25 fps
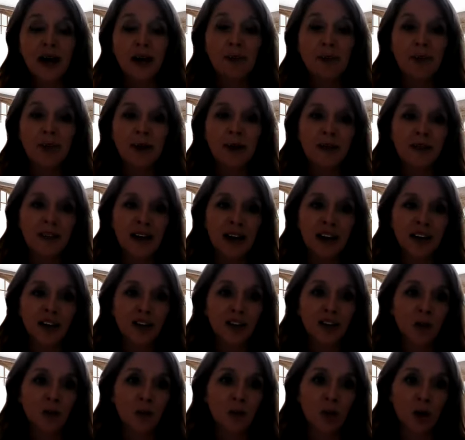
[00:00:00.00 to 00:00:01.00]
but then
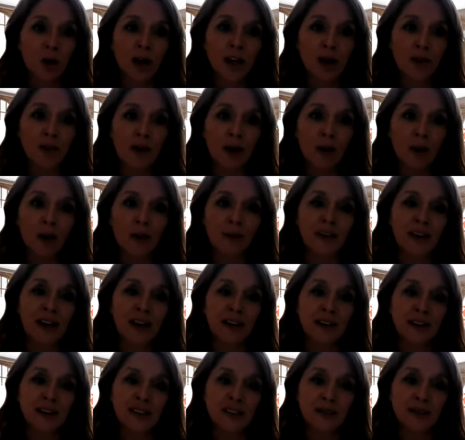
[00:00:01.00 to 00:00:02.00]
you're worried about what the
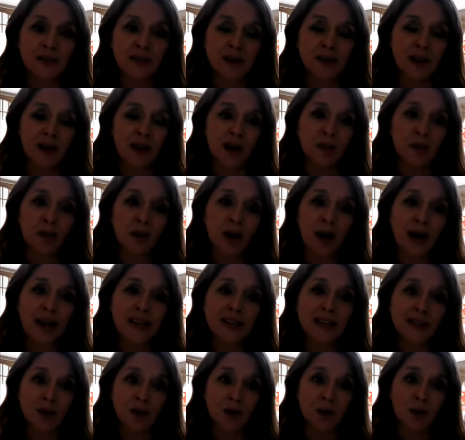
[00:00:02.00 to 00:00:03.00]

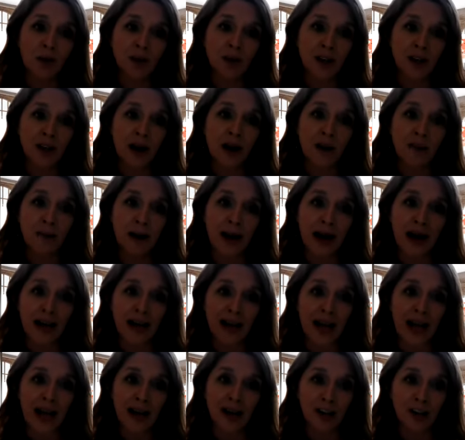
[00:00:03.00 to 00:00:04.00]
appraisal would come back
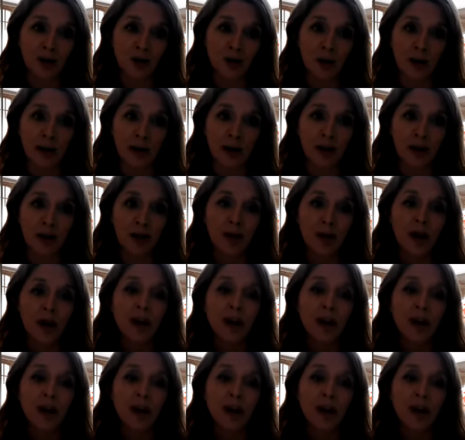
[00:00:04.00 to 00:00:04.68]
at you with,